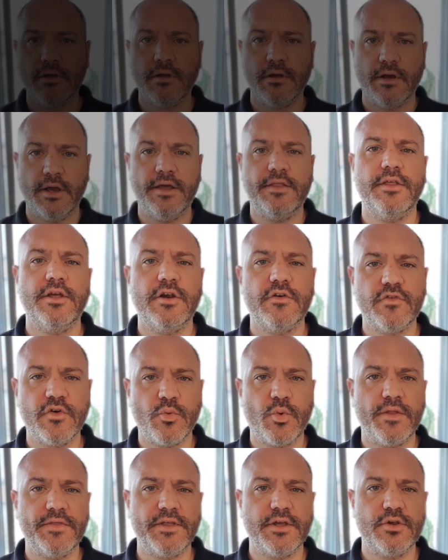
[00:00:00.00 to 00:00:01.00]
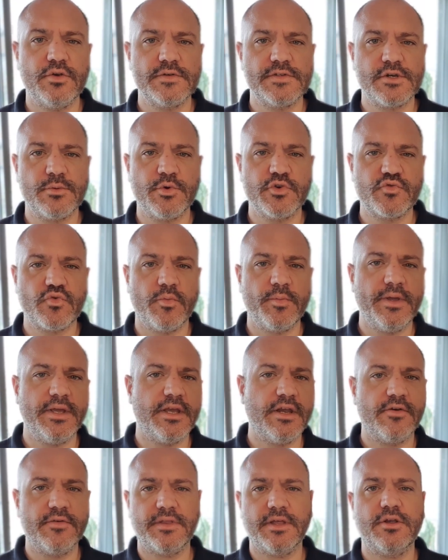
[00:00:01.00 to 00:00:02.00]
Hey there everyone, thank you so much for being
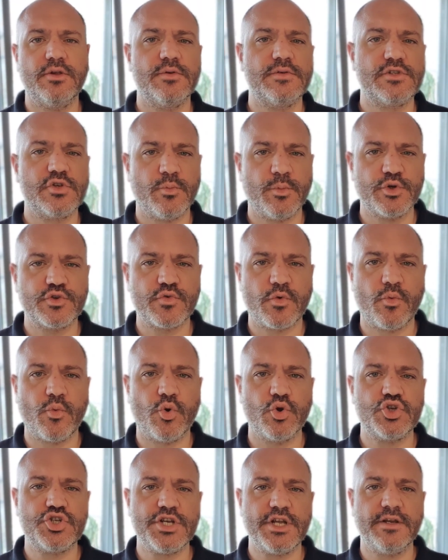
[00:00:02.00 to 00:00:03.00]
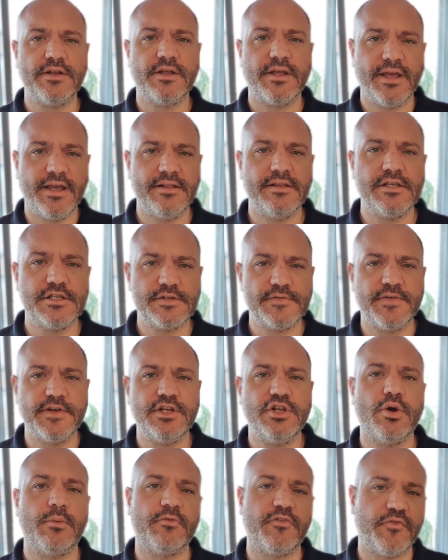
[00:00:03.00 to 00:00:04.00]
here, thank you so much for watching. In this
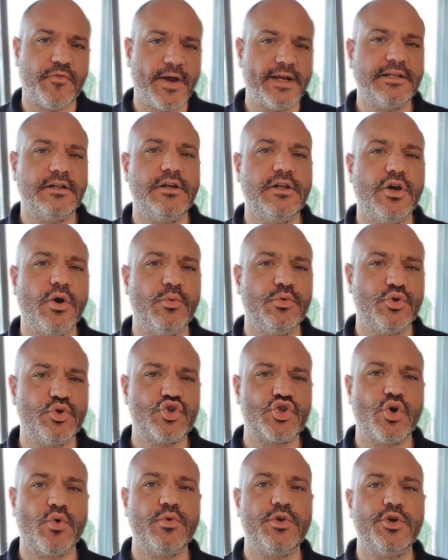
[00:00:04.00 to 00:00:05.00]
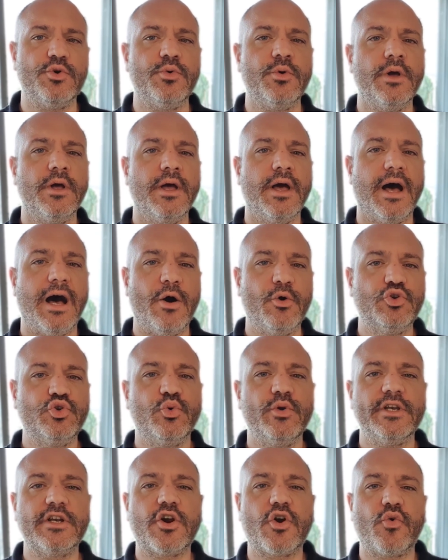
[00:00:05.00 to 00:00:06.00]
video I'm finally going to show you how
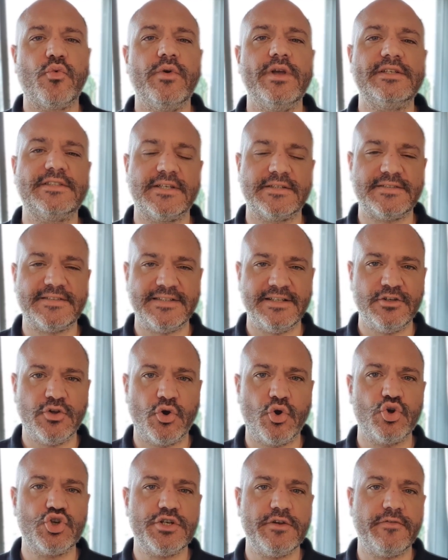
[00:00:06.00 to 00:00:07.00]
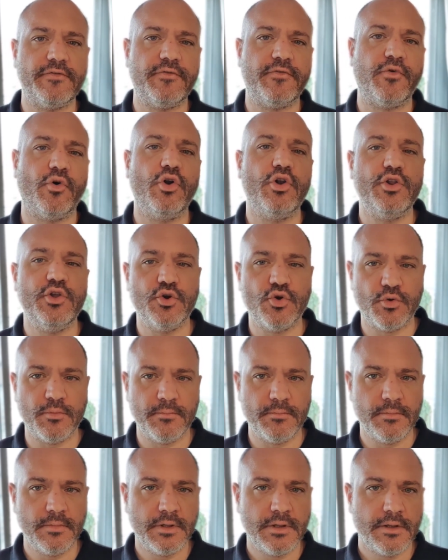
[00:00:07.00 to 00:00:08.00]
to increase a Synology
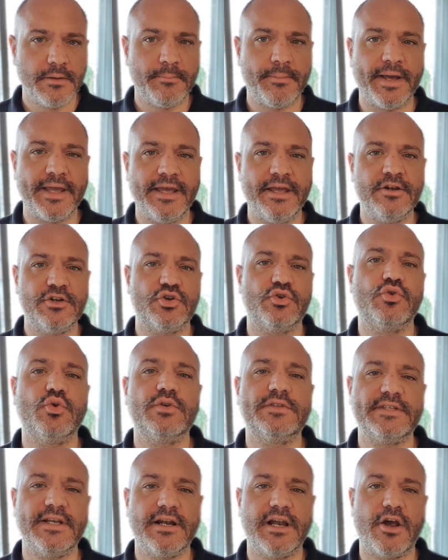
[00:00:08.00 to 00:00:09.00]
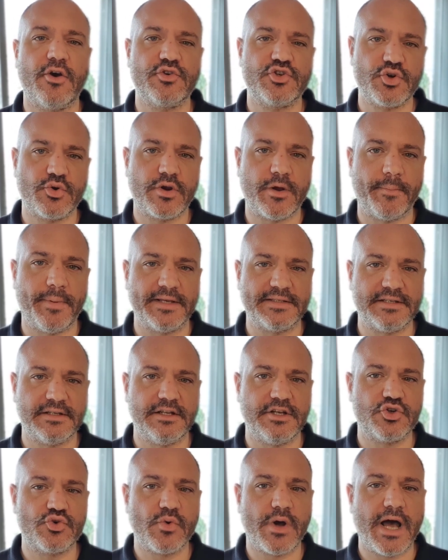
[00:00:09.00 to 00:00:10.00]
volume by introducing larger
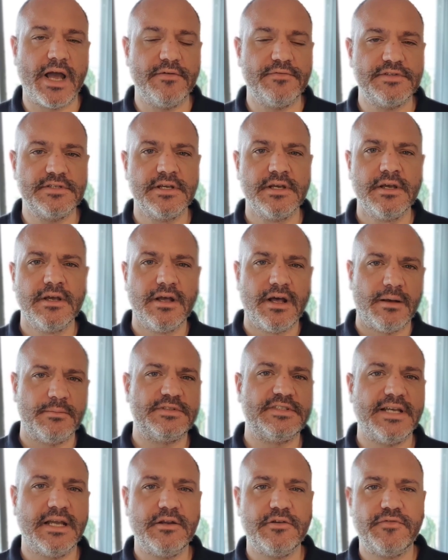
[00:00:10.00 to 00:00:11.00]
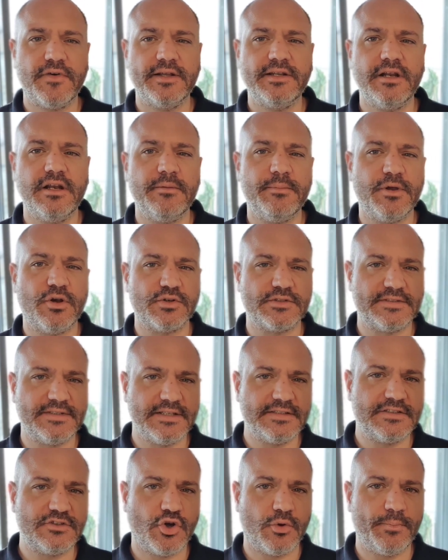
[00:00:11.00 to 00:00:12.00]
capacity drives. I'm saying finally because
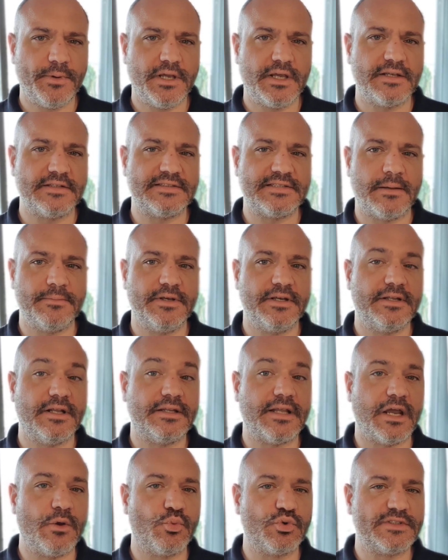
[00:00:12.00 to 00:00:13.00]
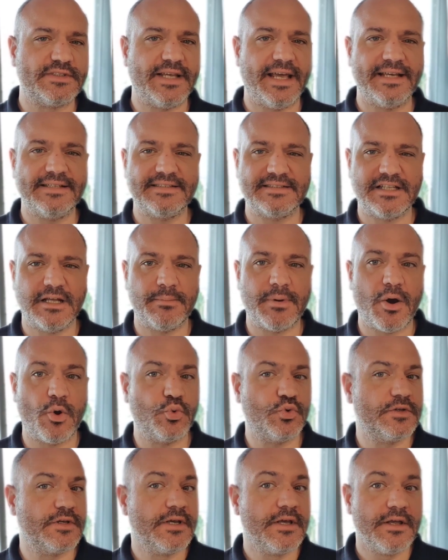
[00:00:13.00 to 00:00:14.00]
this topic is something that I was asked
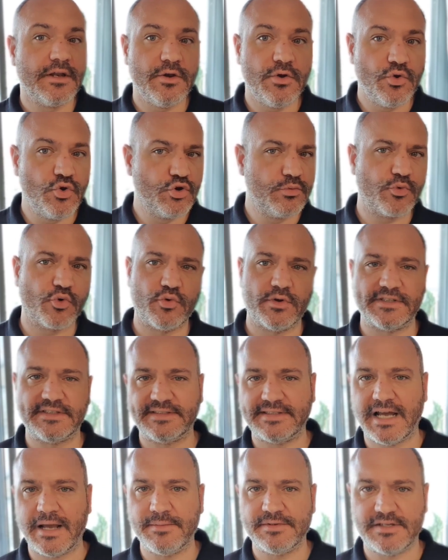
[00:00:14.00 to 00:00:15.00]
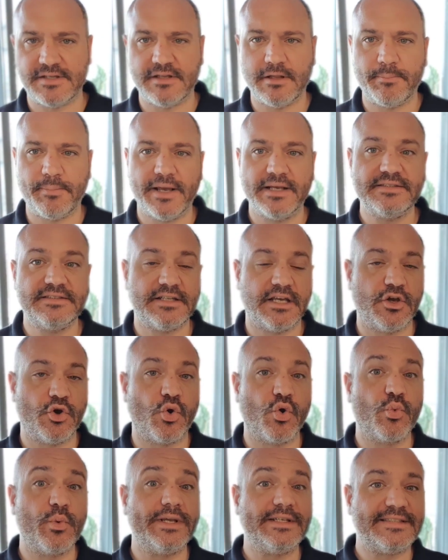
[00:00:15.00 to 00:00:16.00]
about numerous times in the past. I
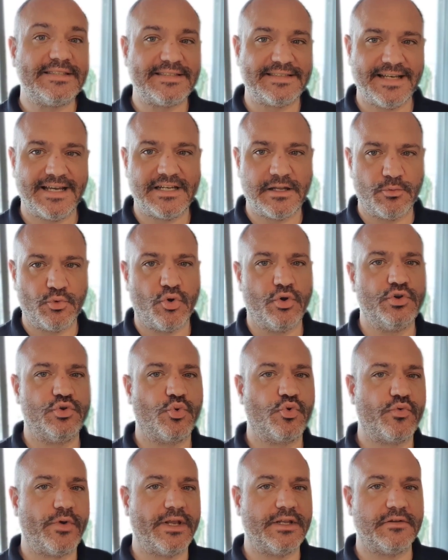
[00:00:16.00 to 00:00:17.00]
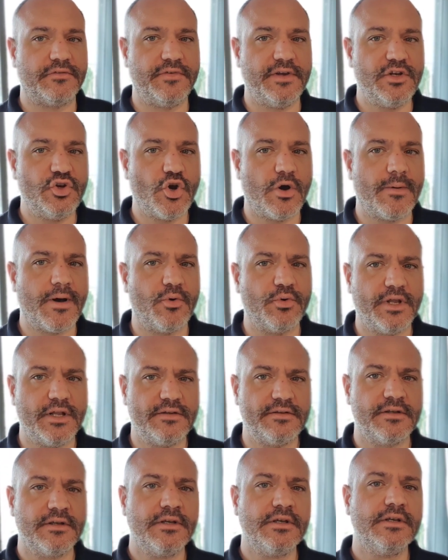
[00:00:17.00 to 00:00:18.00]
always said I'm going to create a video about
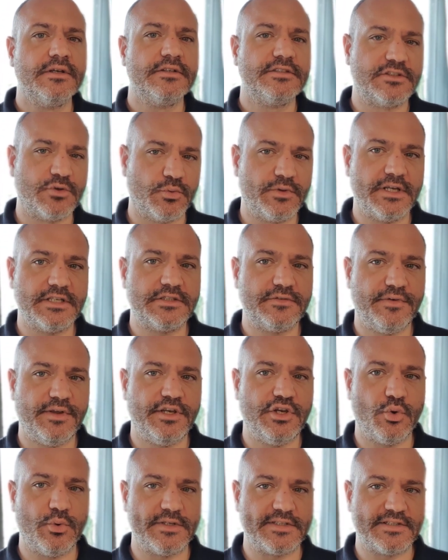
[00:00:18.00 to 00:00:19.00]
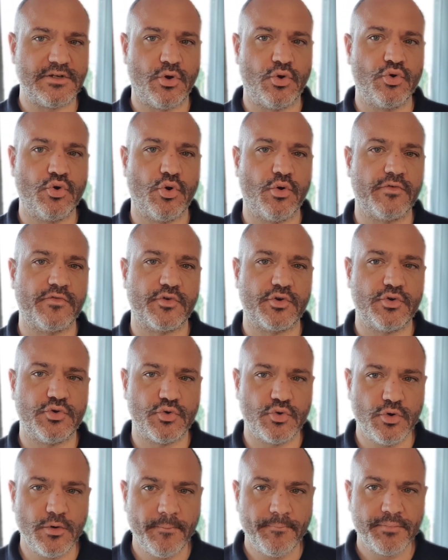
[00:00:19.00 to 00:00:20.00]
it, so this video is long
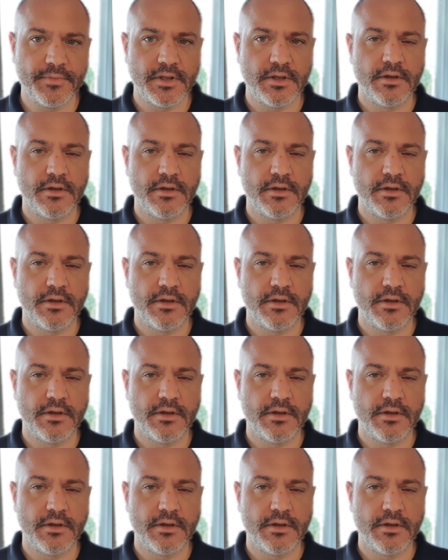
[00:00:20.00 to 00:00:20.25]
overdue.